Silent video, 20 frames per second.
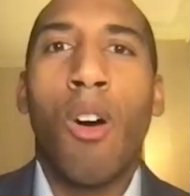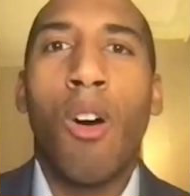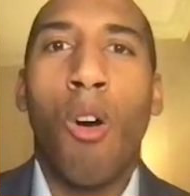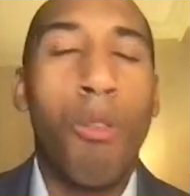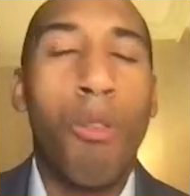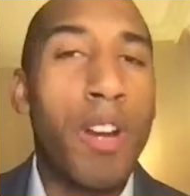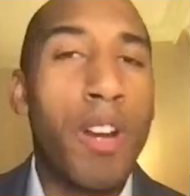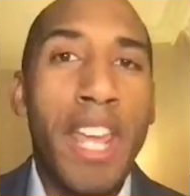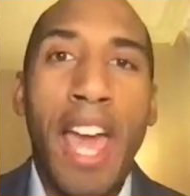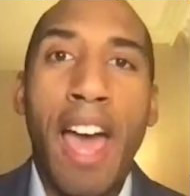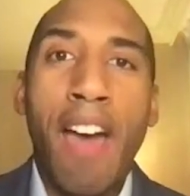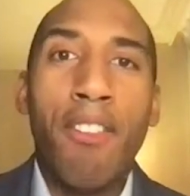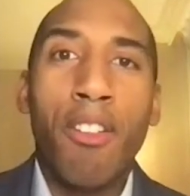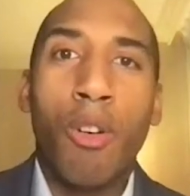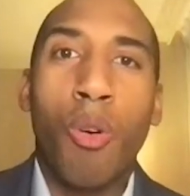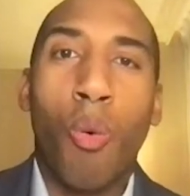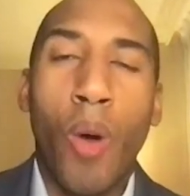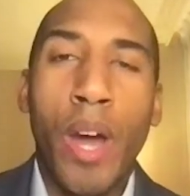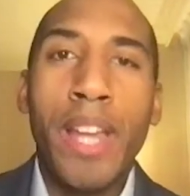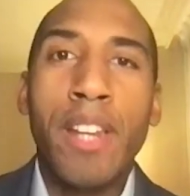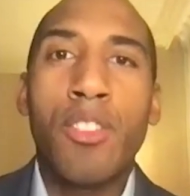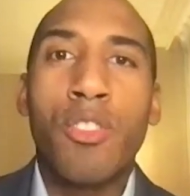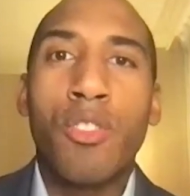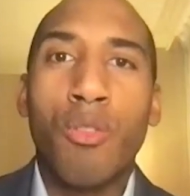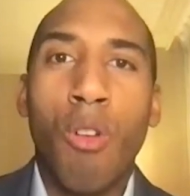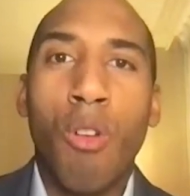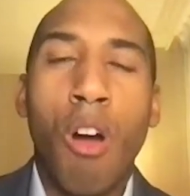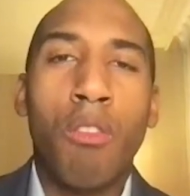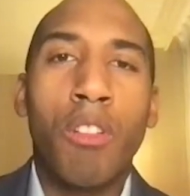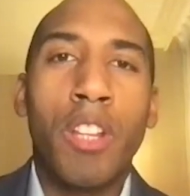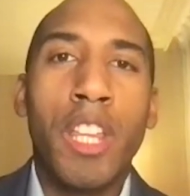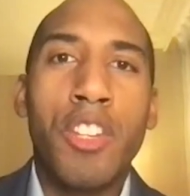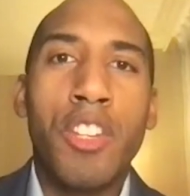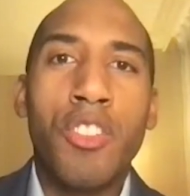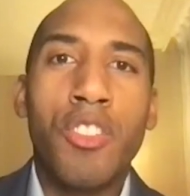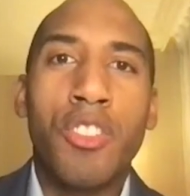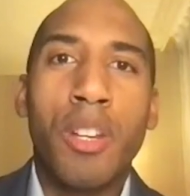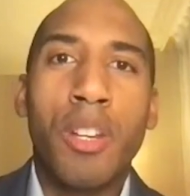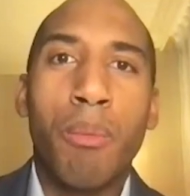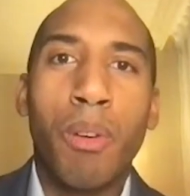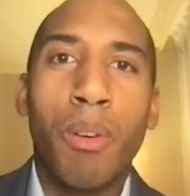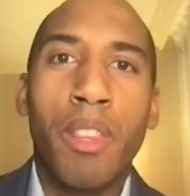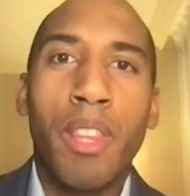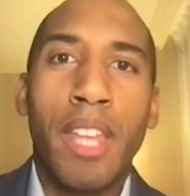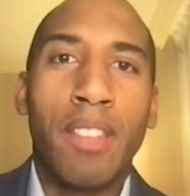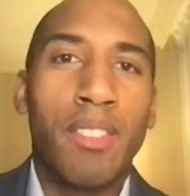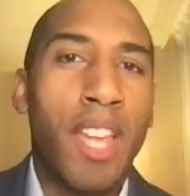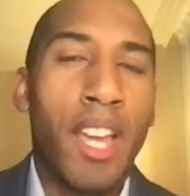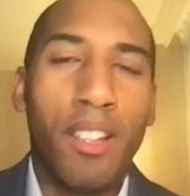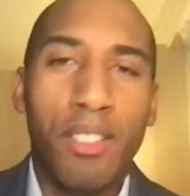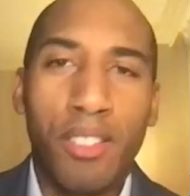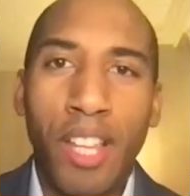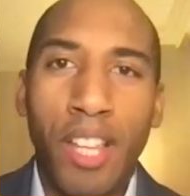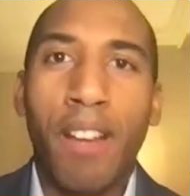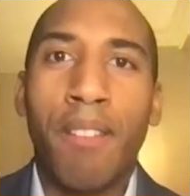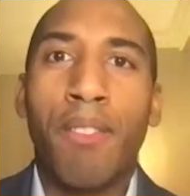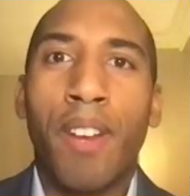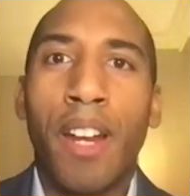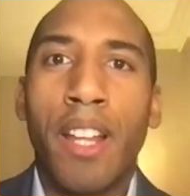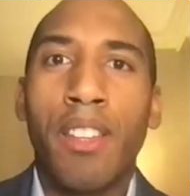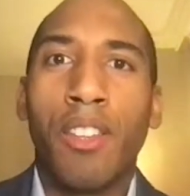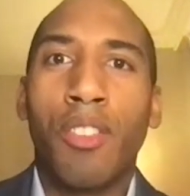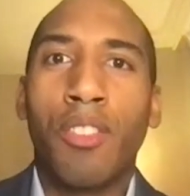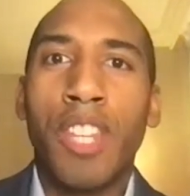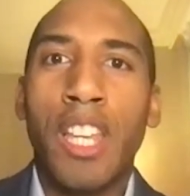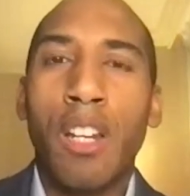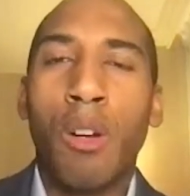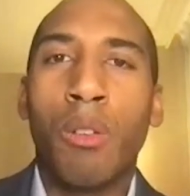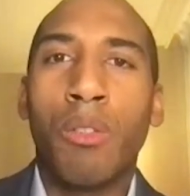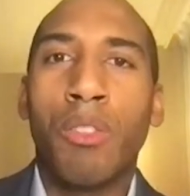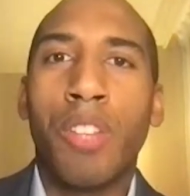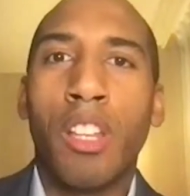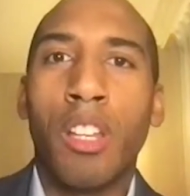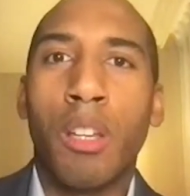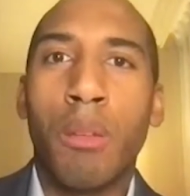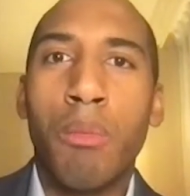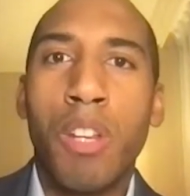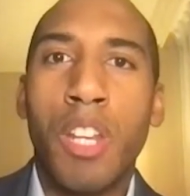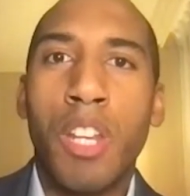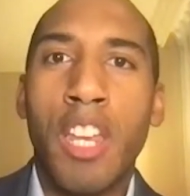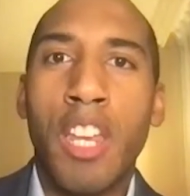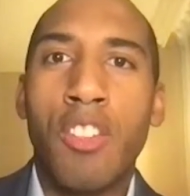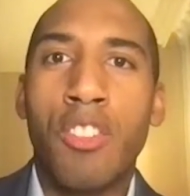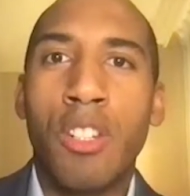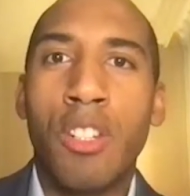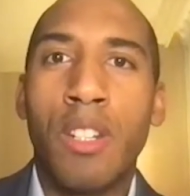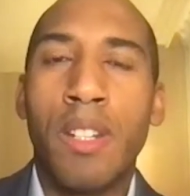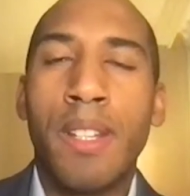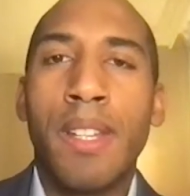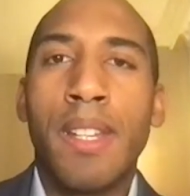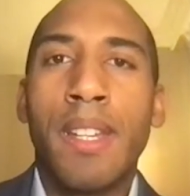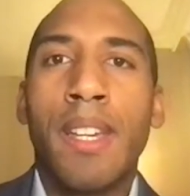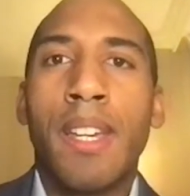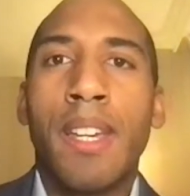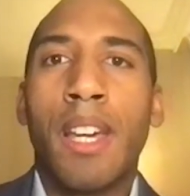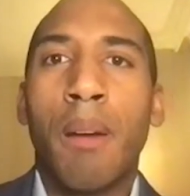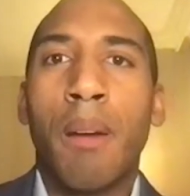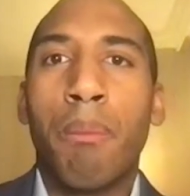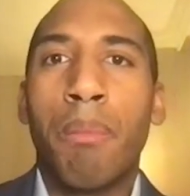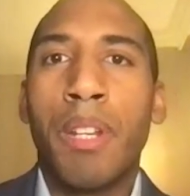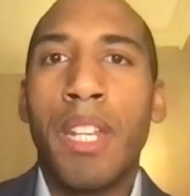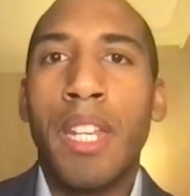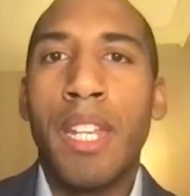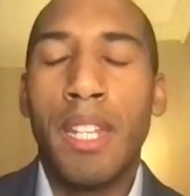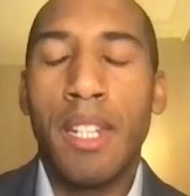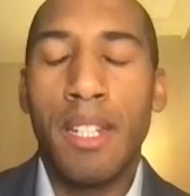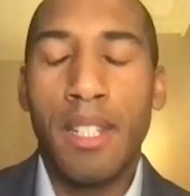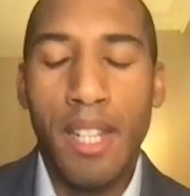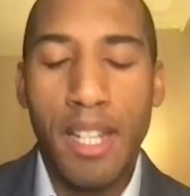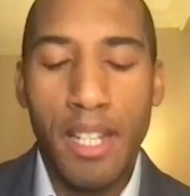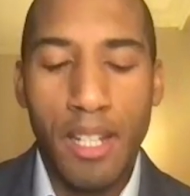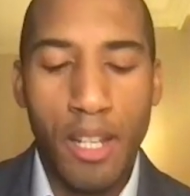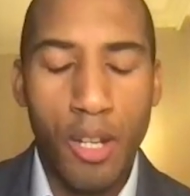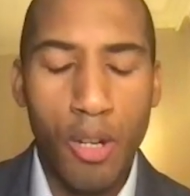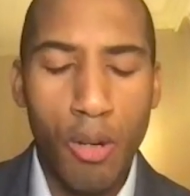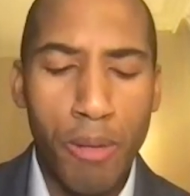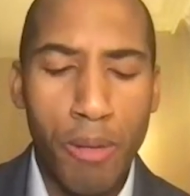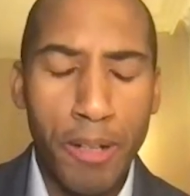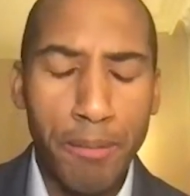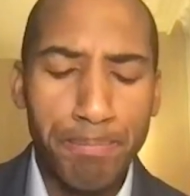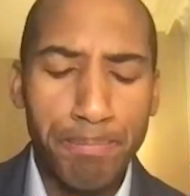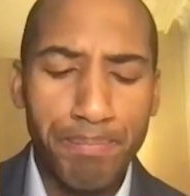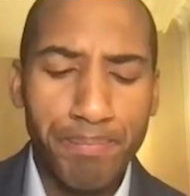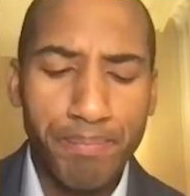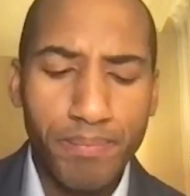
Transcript: already have a quite strong relationship with ETECSA, right, the state owned telecommunication company in, in Cuba.